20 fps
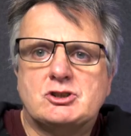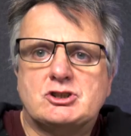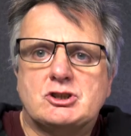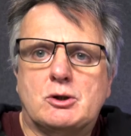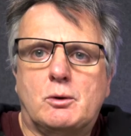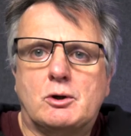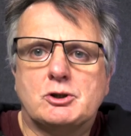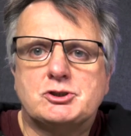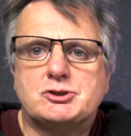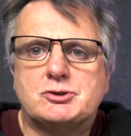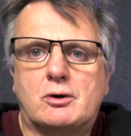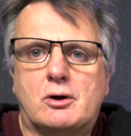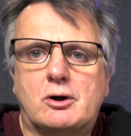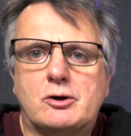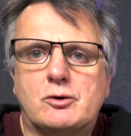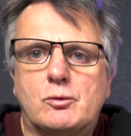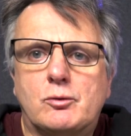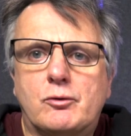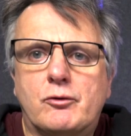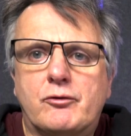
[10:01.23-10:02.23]
So I
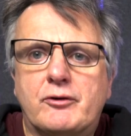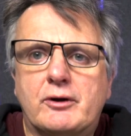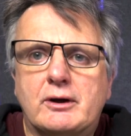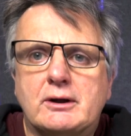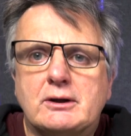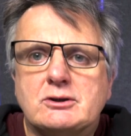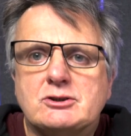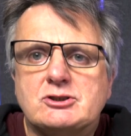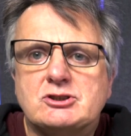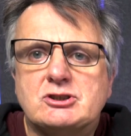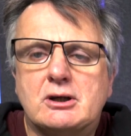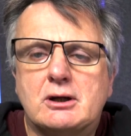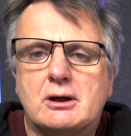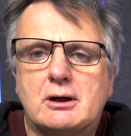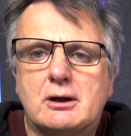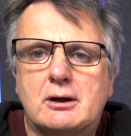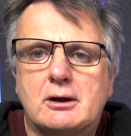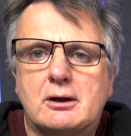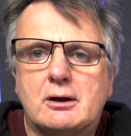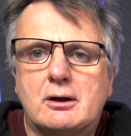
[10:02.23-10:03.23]
tried all the things.
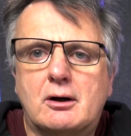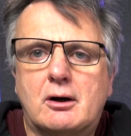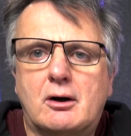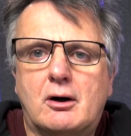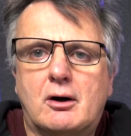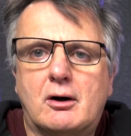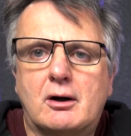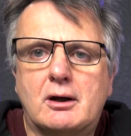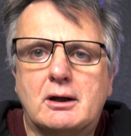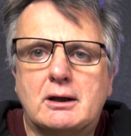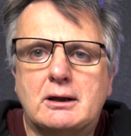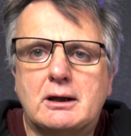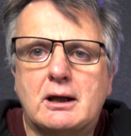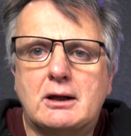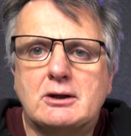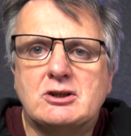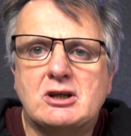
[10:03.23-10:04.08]
I